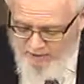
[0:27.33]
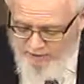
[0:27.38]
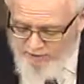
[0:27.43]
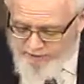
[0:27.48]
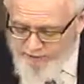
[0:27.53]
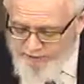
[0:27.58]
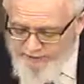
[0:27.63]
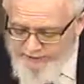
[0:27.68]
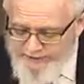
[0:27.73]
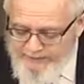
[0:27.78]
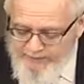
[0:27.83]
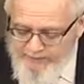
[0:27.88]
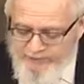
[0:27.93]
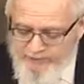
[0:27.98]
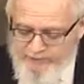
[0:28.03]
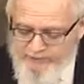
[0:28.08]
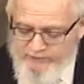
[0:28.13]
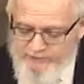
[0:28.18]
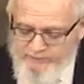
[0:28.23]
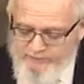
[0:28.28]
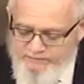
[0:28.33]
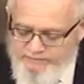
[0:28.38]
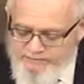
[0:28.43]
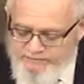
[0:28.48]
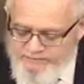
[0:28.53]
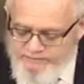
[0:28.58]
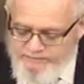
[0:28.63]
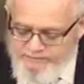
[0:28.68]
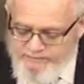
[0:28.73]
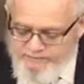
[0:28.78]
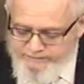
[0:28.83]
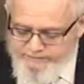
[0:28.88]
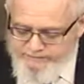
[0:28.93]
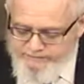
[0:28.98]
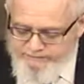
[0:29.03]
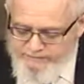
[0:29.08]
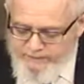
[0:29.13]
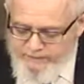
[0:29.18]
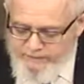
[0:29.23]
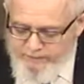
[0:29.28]
Tanurabonon.
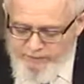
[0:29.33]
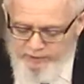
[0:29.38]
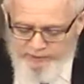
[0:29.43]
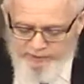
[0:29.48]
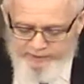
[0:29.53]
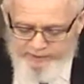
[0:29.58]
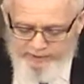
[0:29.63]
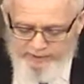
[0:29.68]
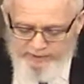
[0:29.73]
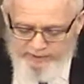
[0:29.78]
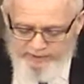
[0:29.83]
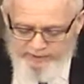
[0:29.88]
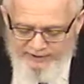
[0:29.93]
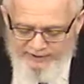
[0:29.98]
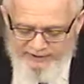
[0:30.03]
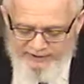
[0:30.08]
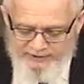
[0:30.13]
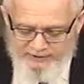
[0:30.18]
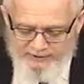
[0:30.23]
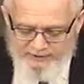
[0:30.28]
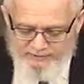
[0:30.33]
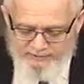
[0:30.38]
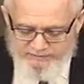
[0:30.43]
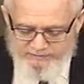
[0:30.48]
We learned in the Brisa